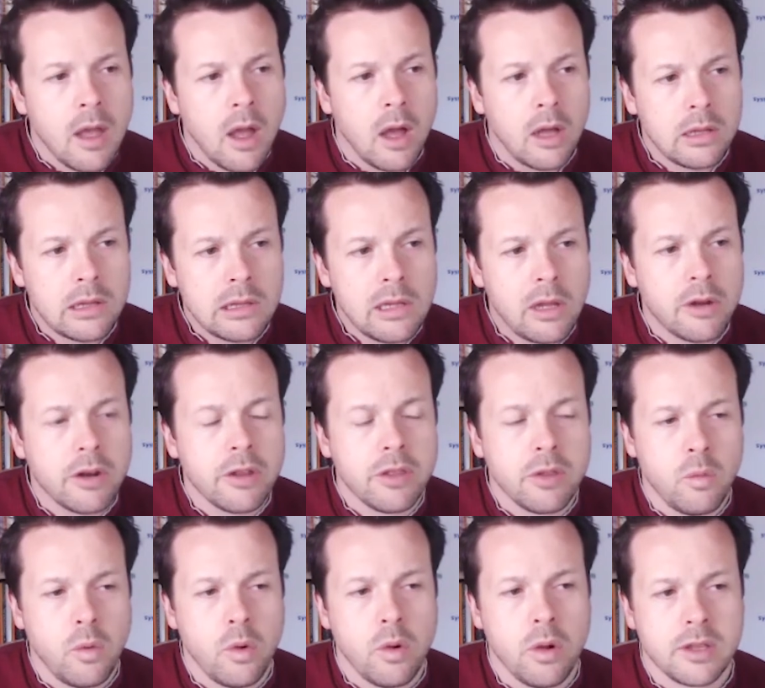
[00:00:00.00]
a lot of the
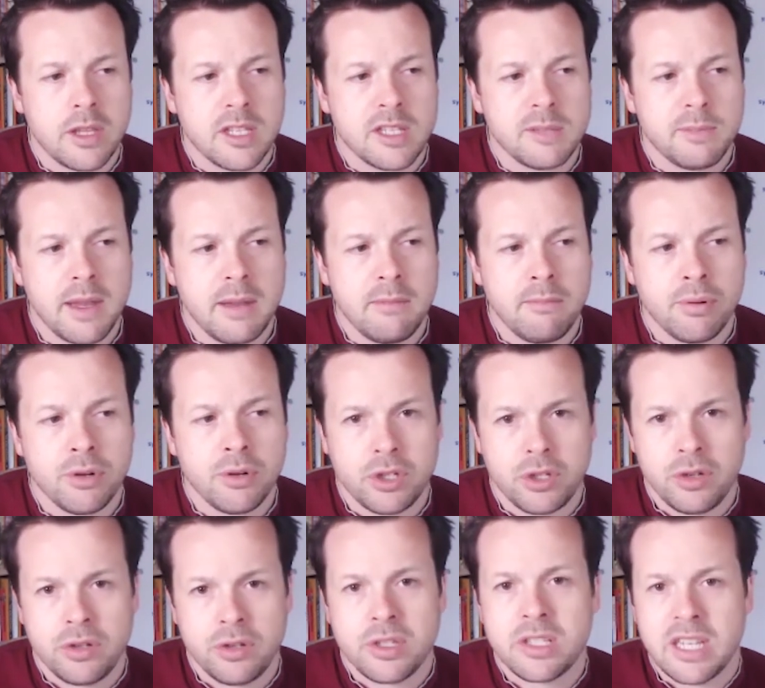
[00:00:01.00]
work that's been
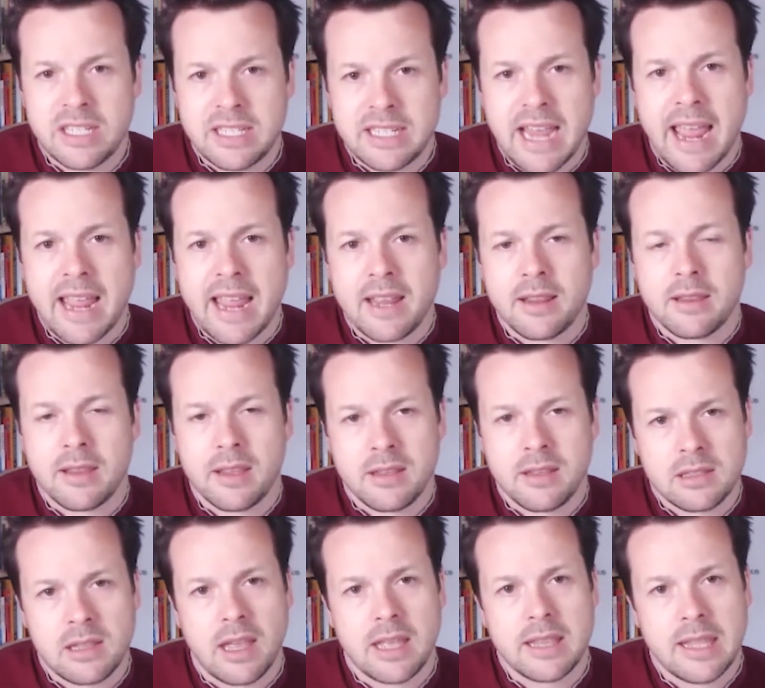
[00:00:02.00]
produced to date,
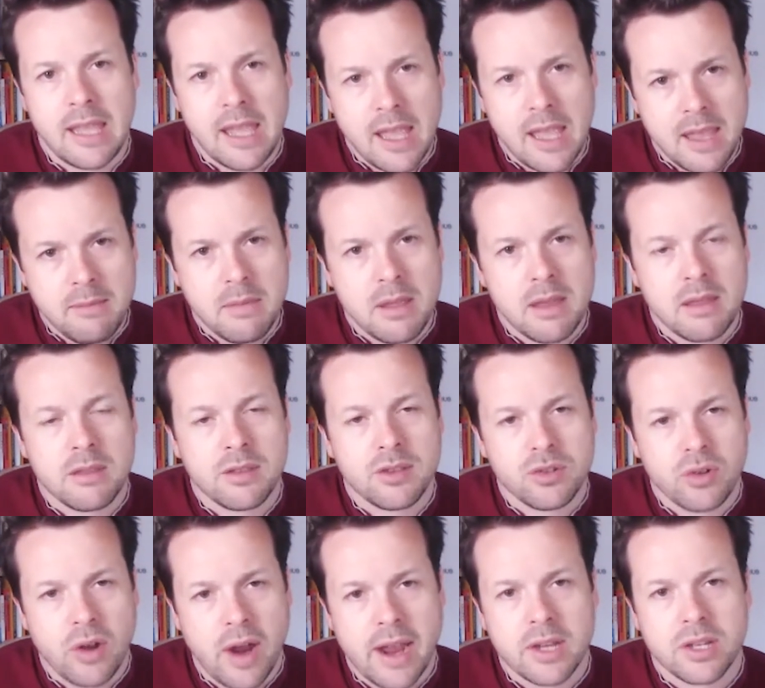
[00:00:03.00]
things like the E Myth,
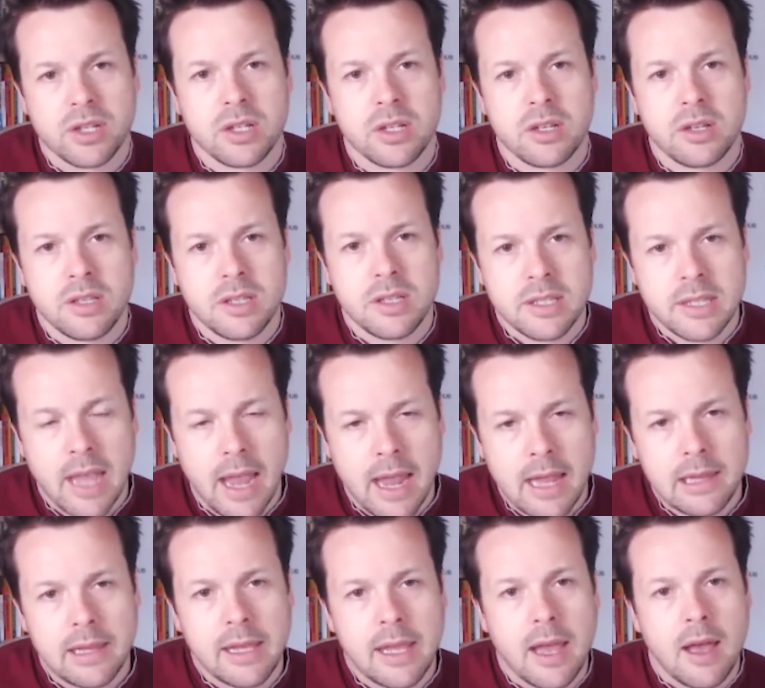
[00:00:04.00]
Traction,
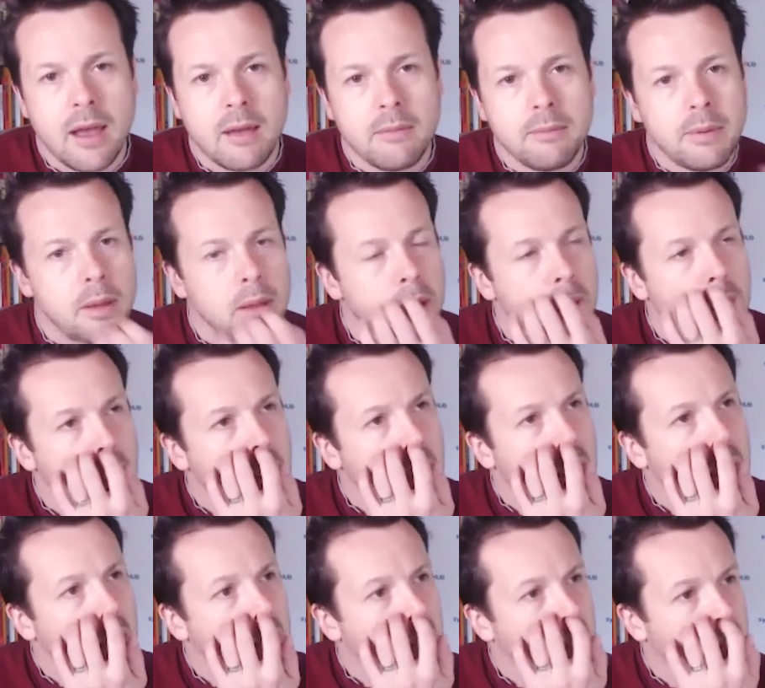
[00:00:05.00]
Scaling Up,
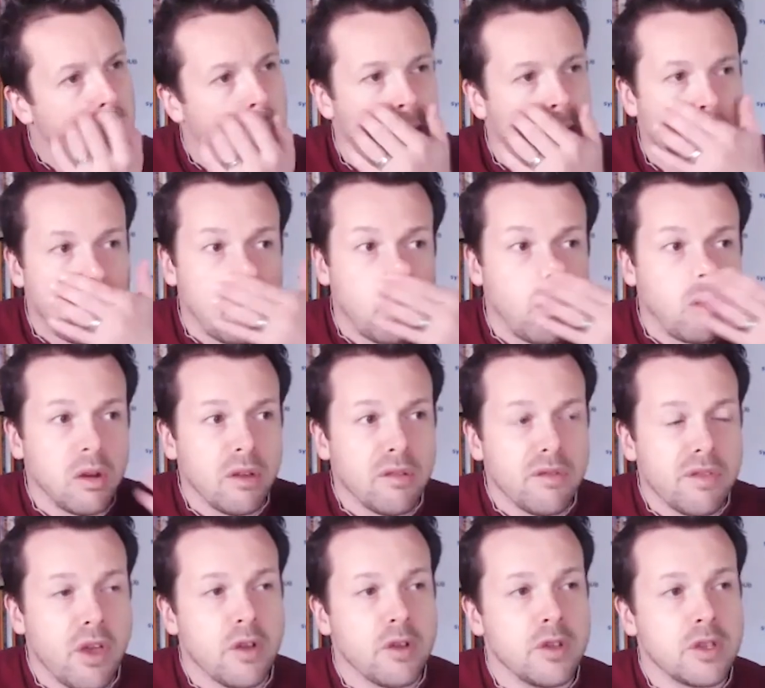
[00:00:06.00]
mm-hmm. uh, all
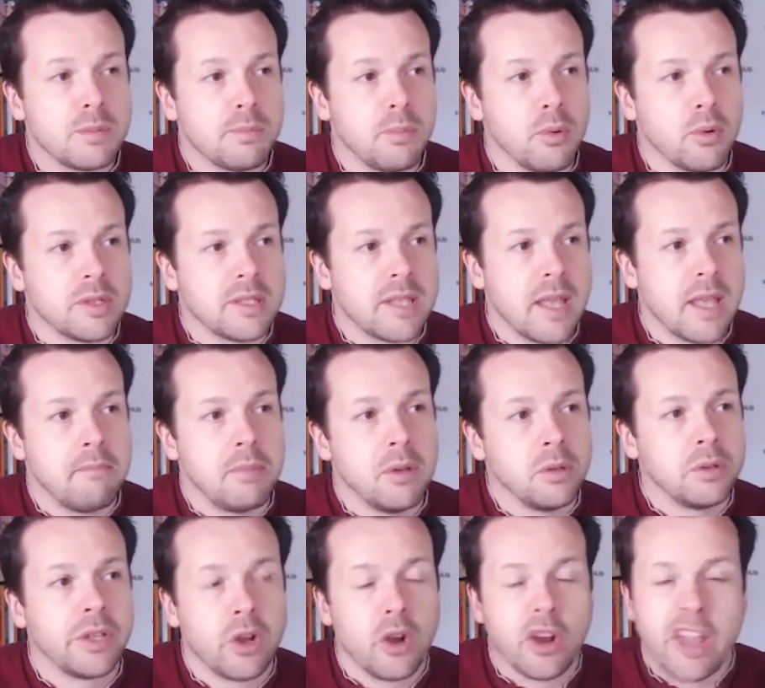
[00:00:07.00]
of those books, they
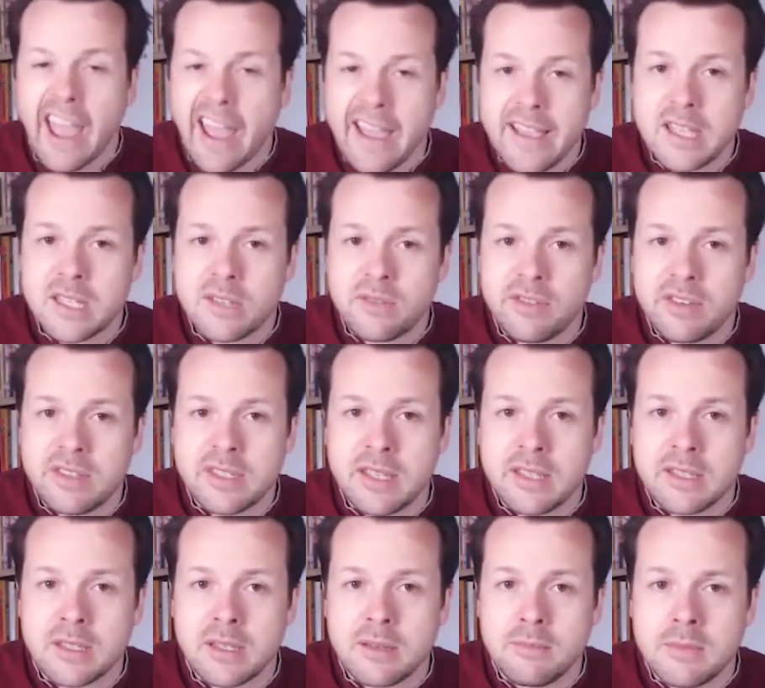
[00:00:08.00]
build a case for
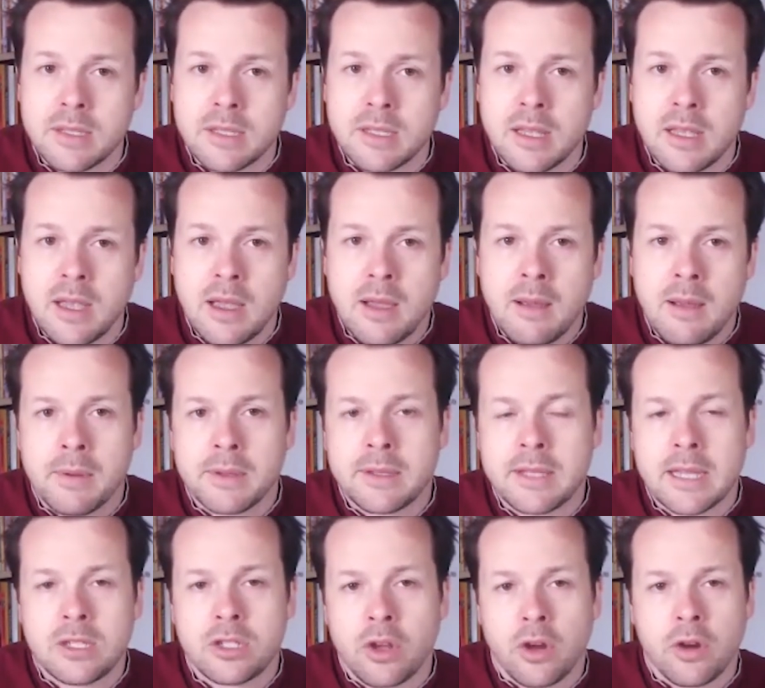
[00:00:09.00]
systems, but
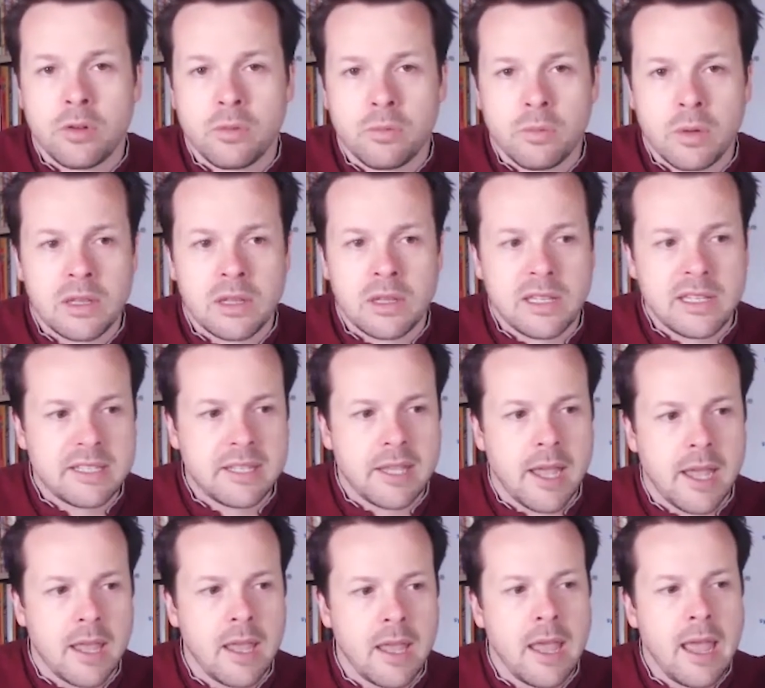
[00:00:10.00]
they don't really
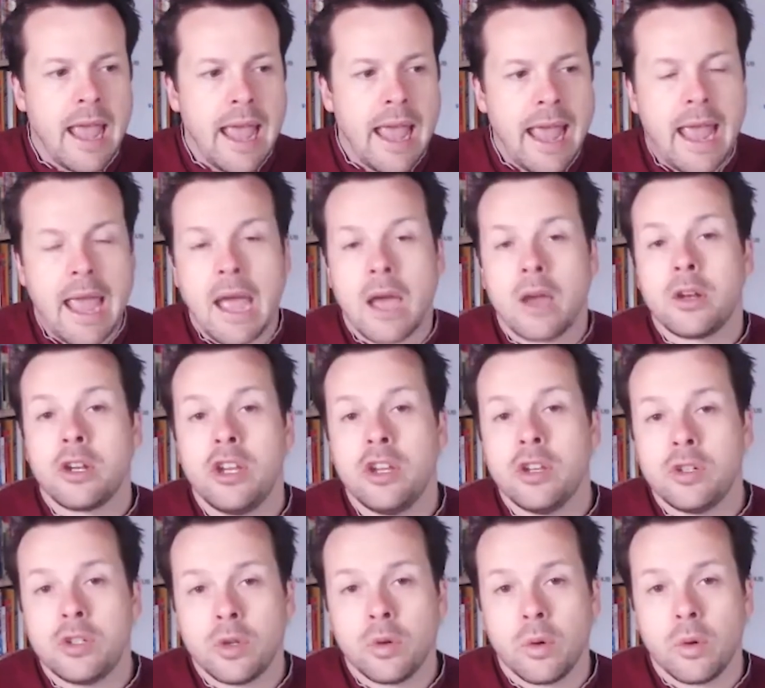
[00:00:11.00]
say how do you
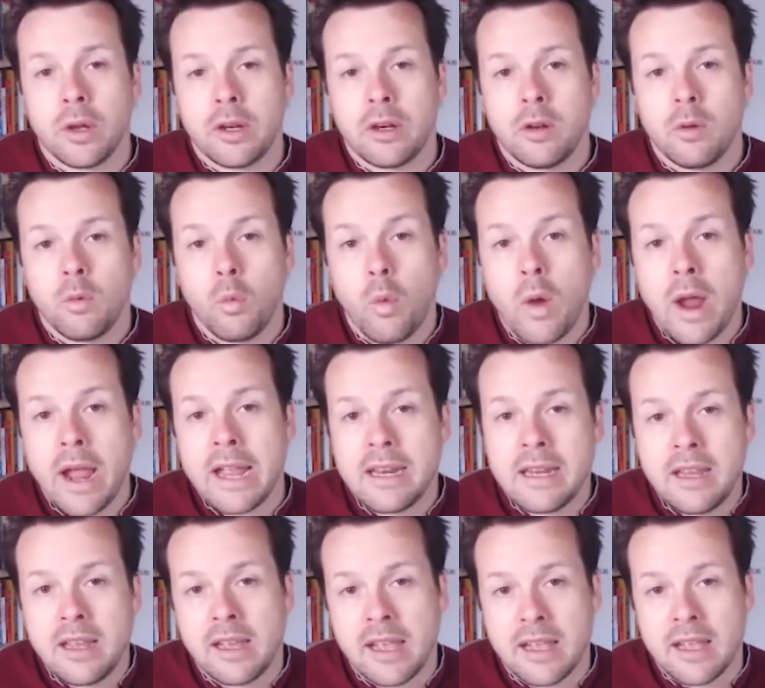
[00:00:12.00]
do it? Where do
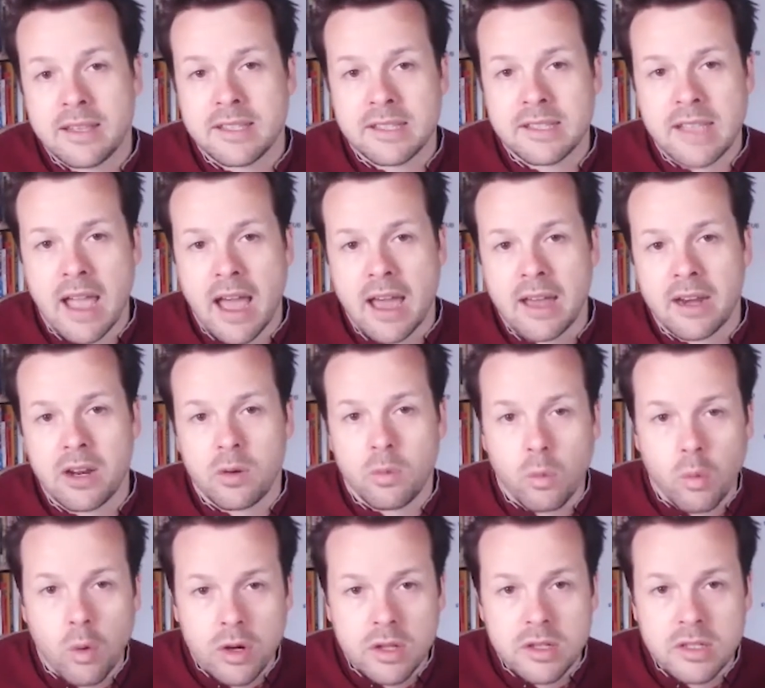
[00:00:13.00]
you get started?
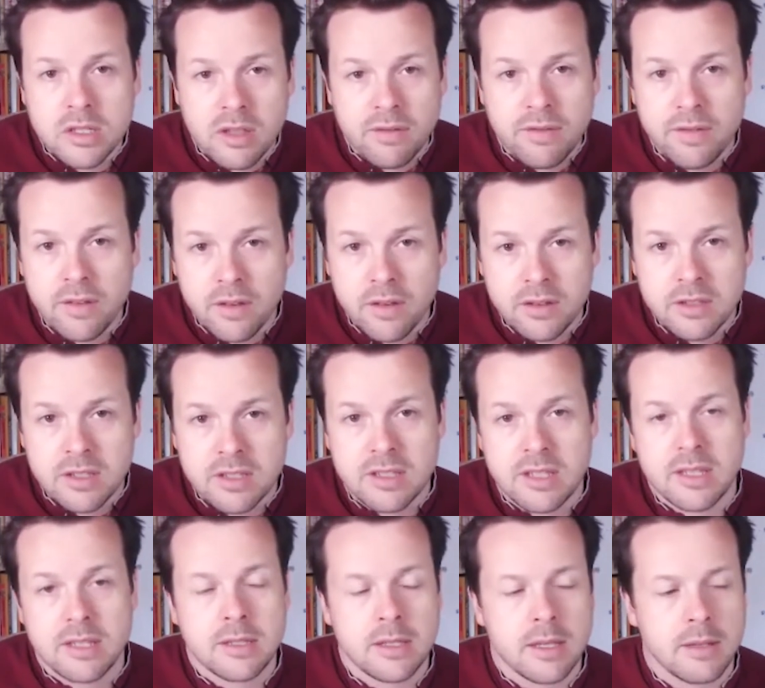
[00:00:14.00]
What is the first
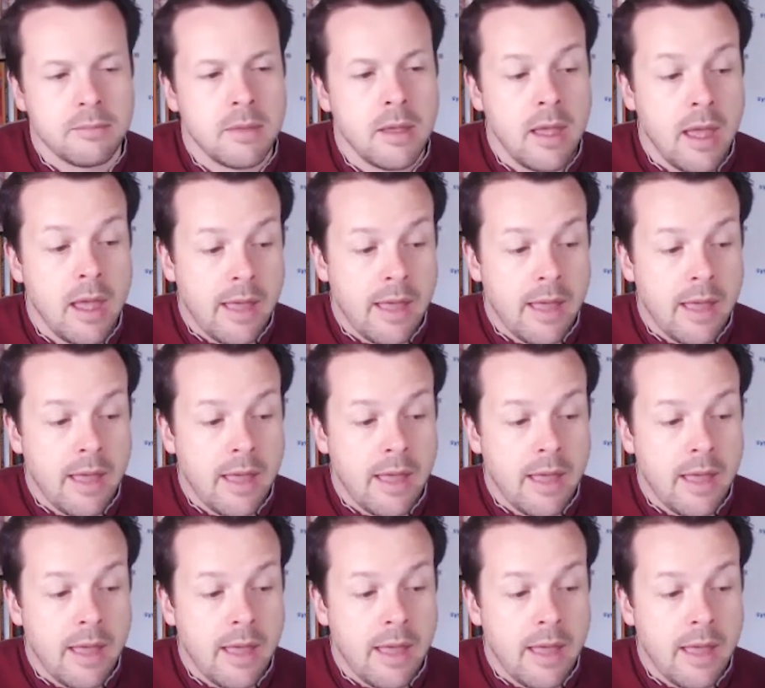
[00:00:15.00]
system?